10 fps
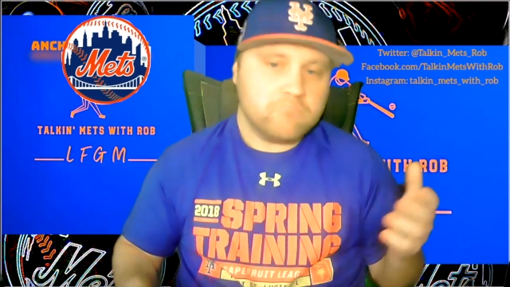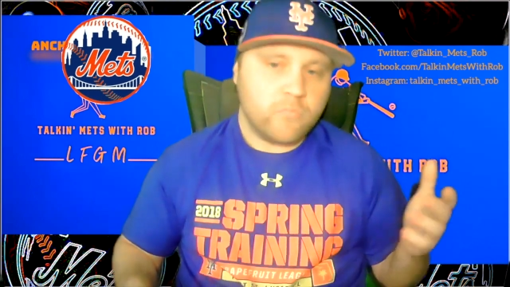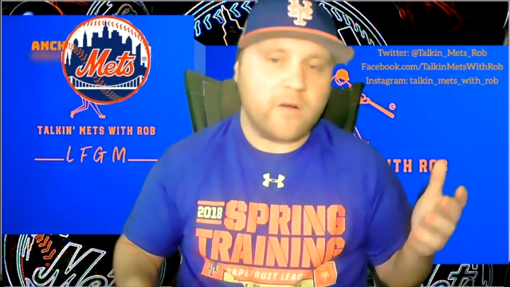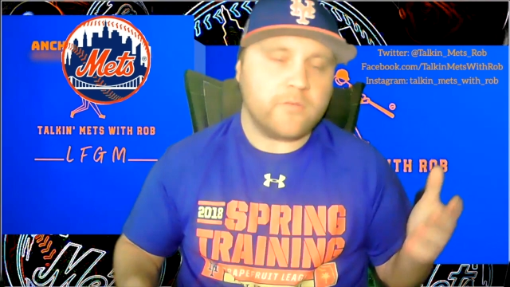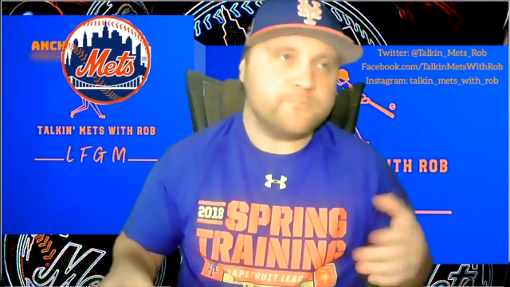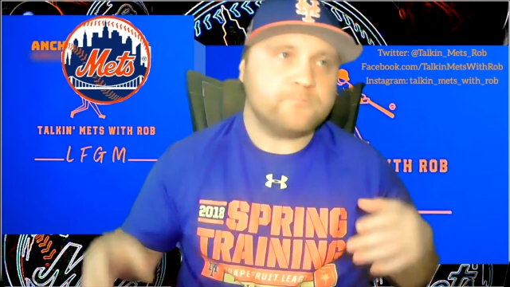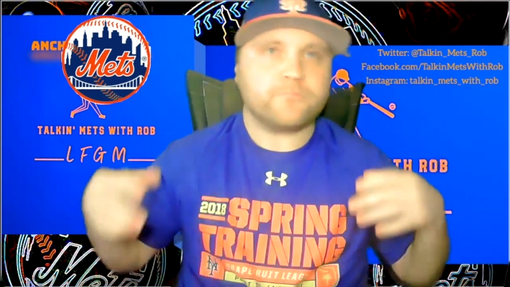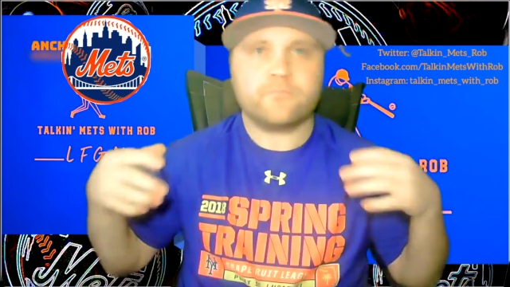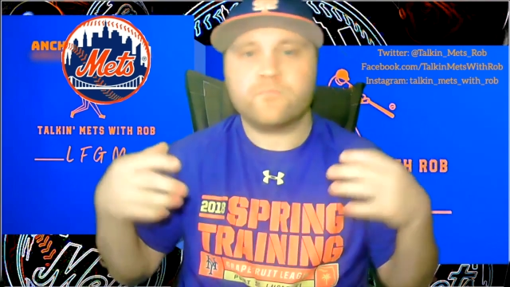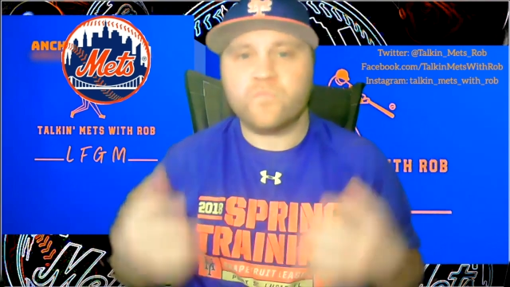Well,
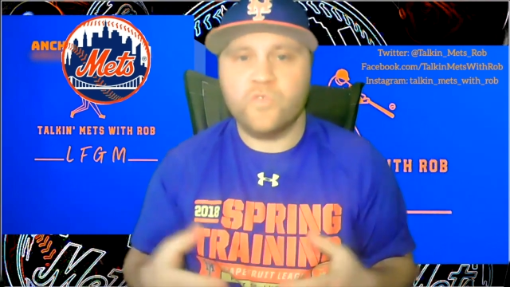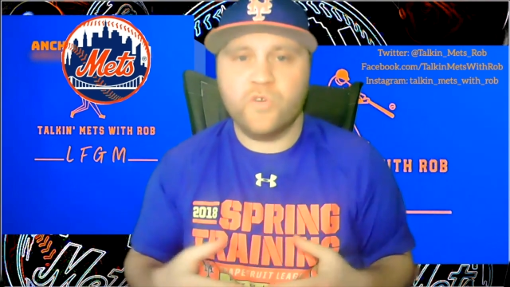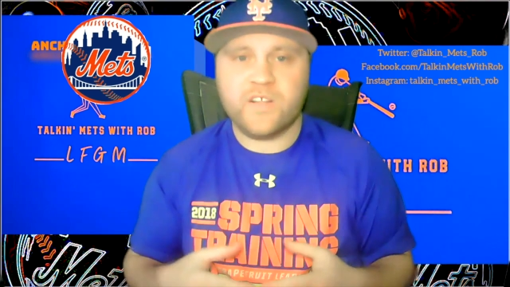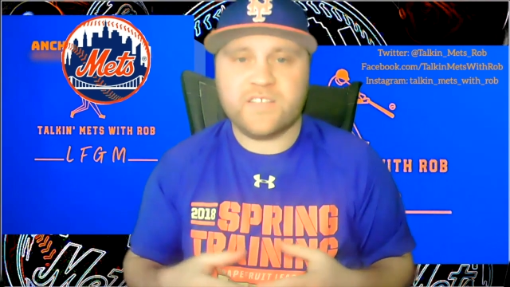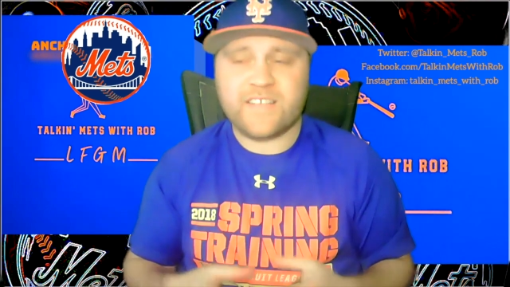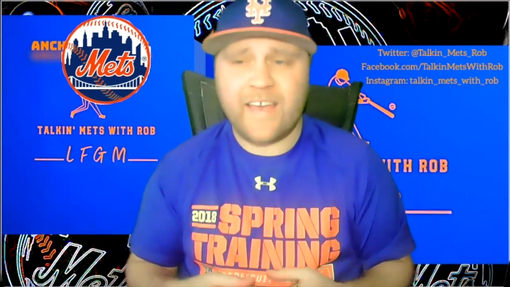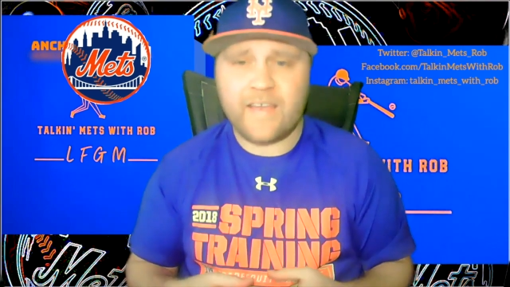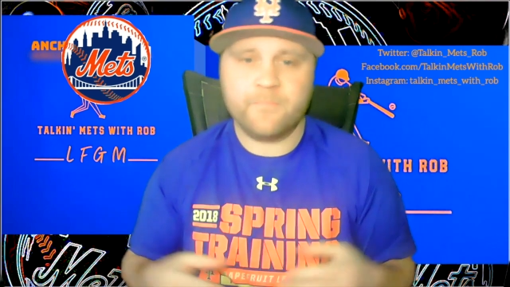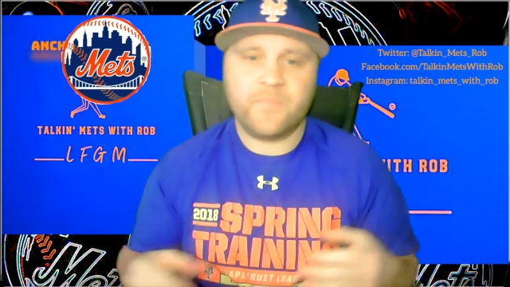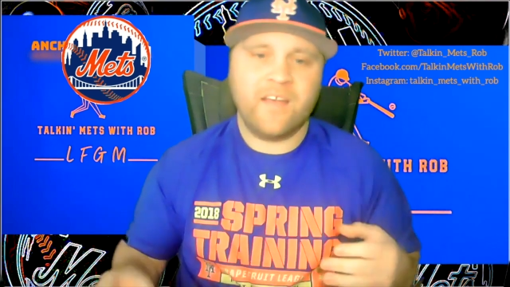you can
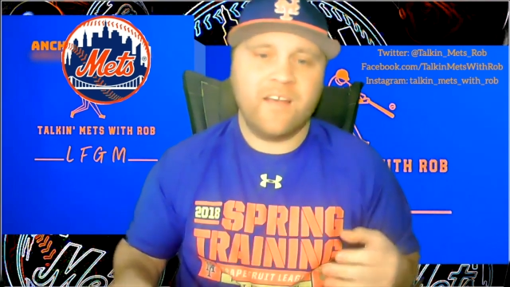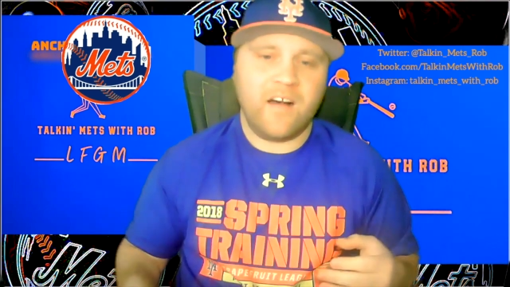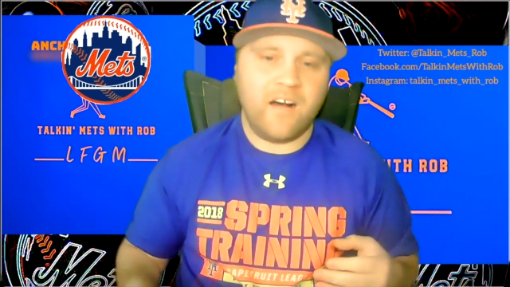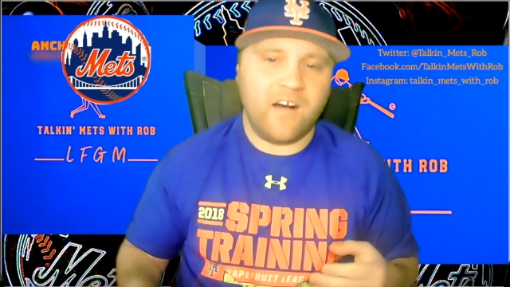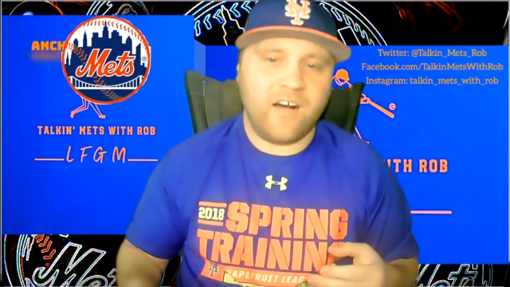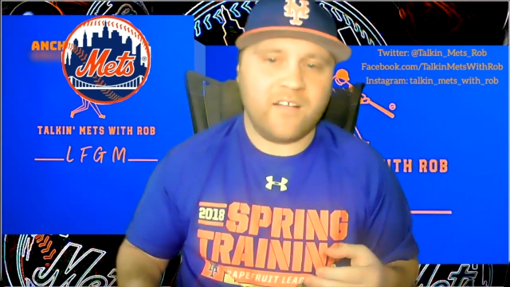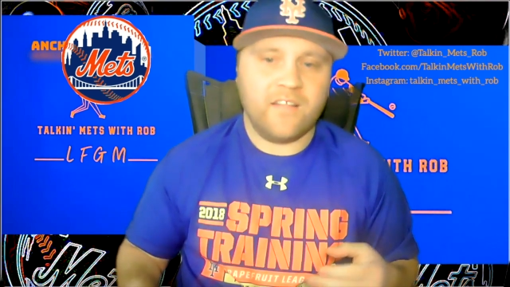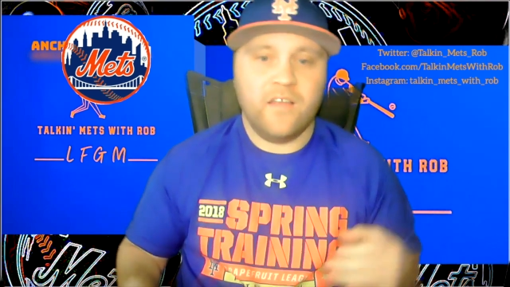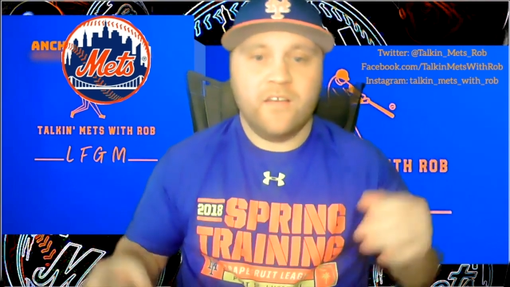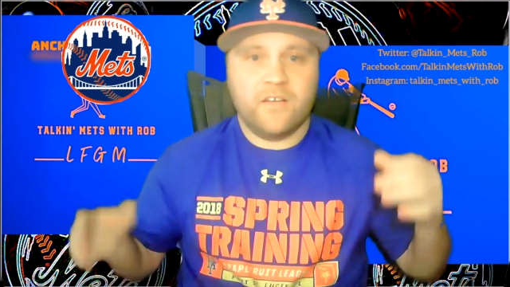say,
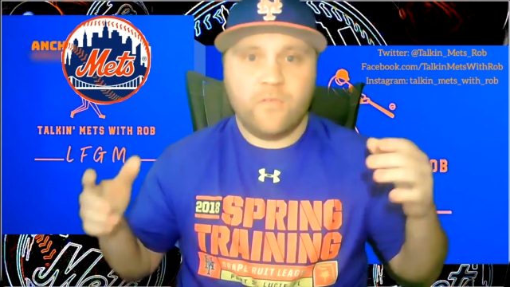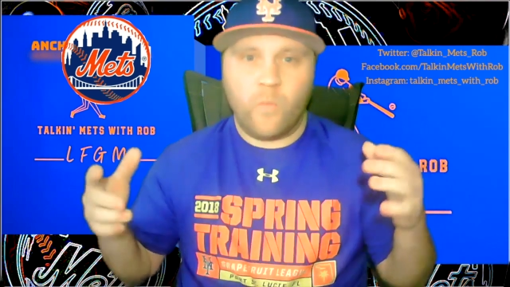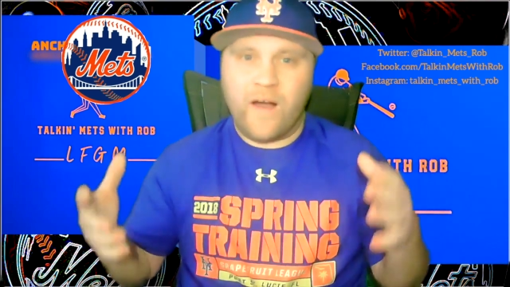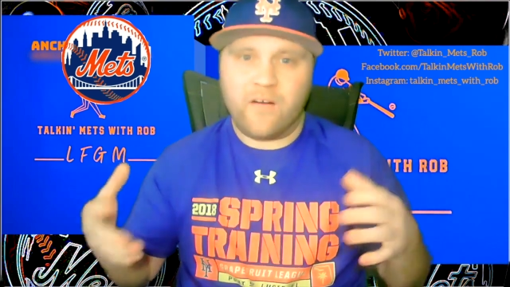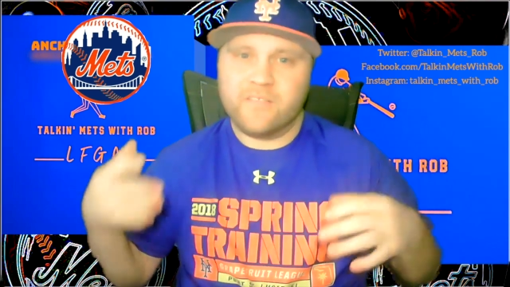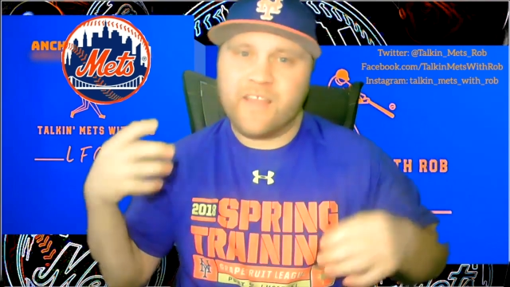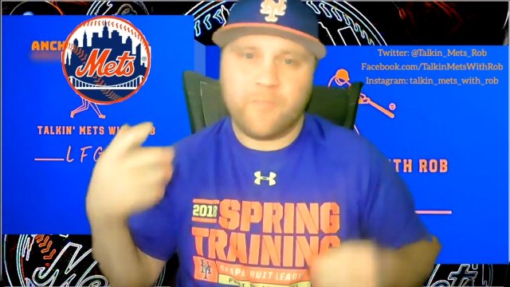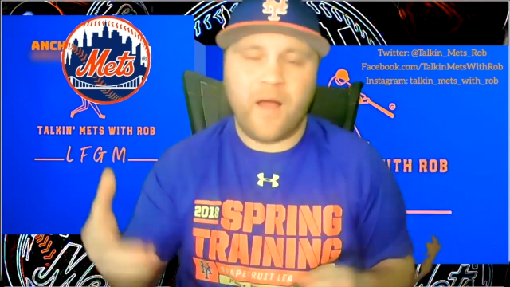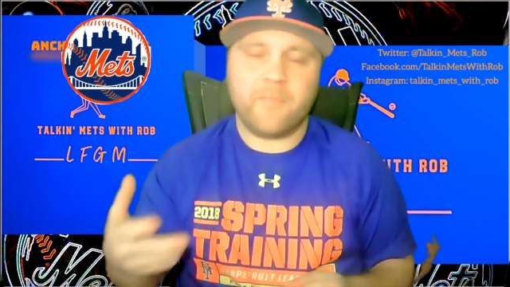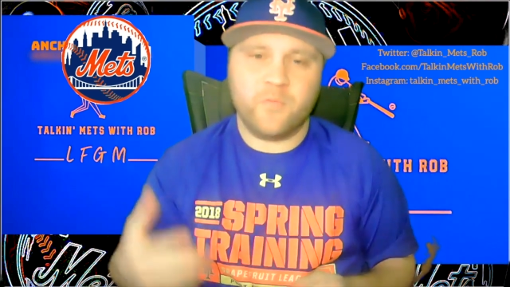wow, they
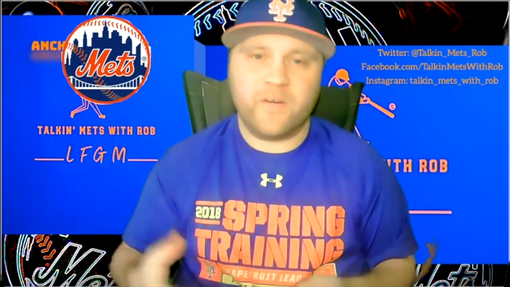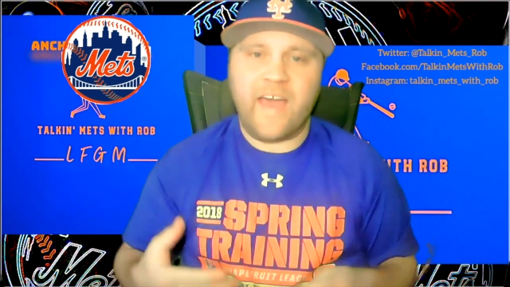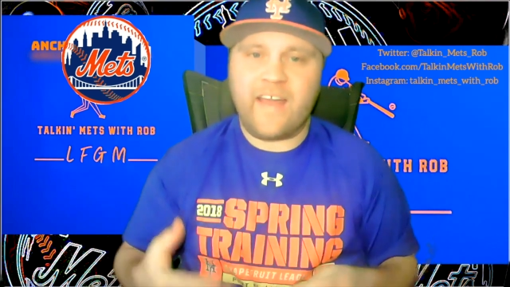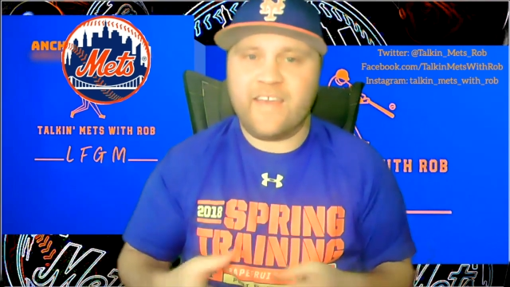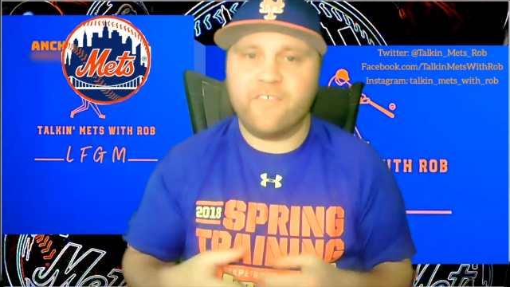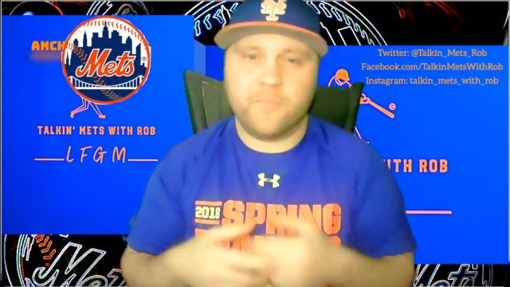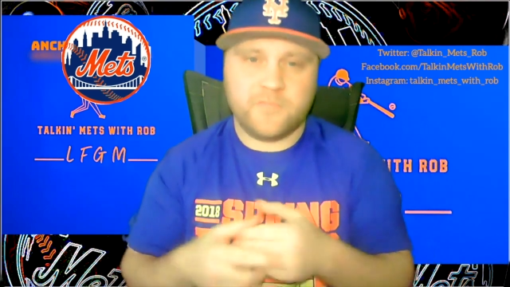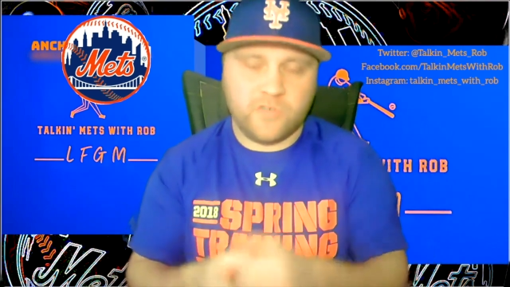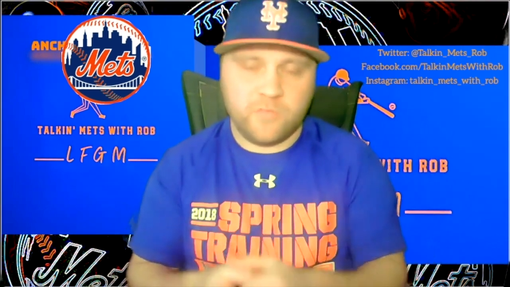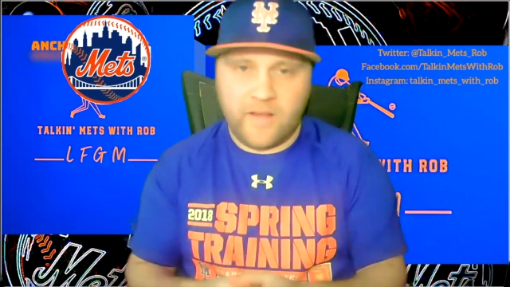probably would have had to give up
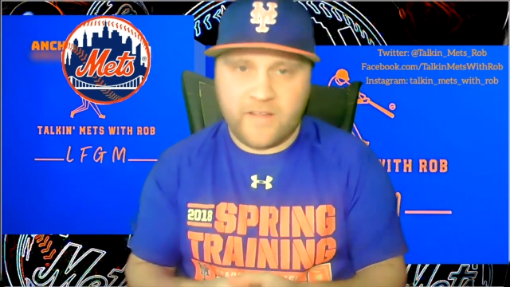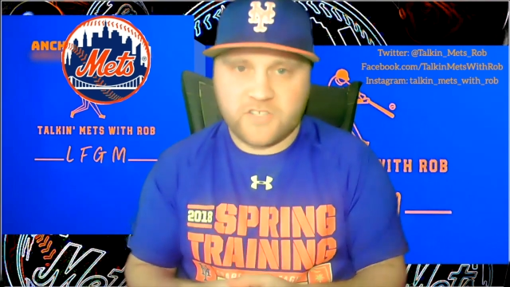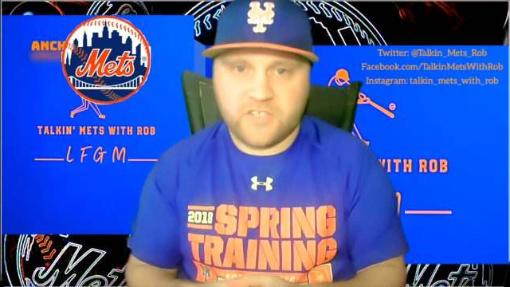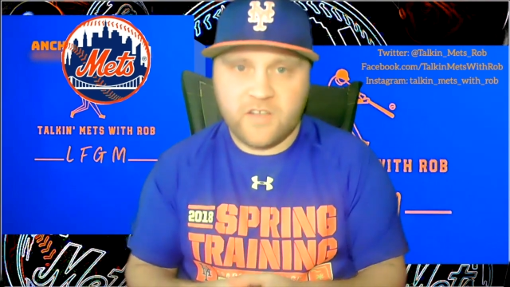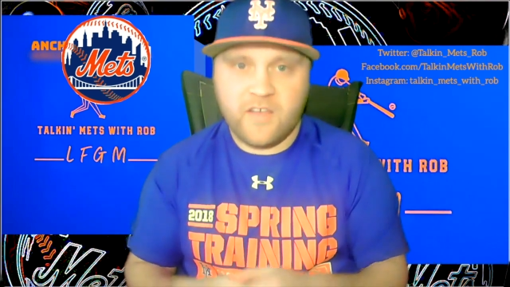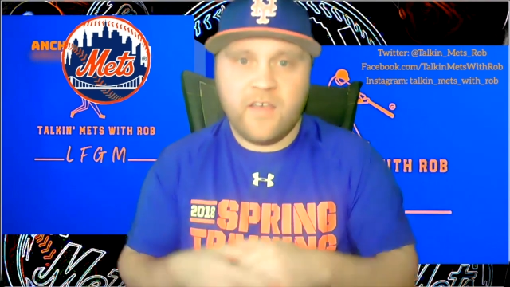too much.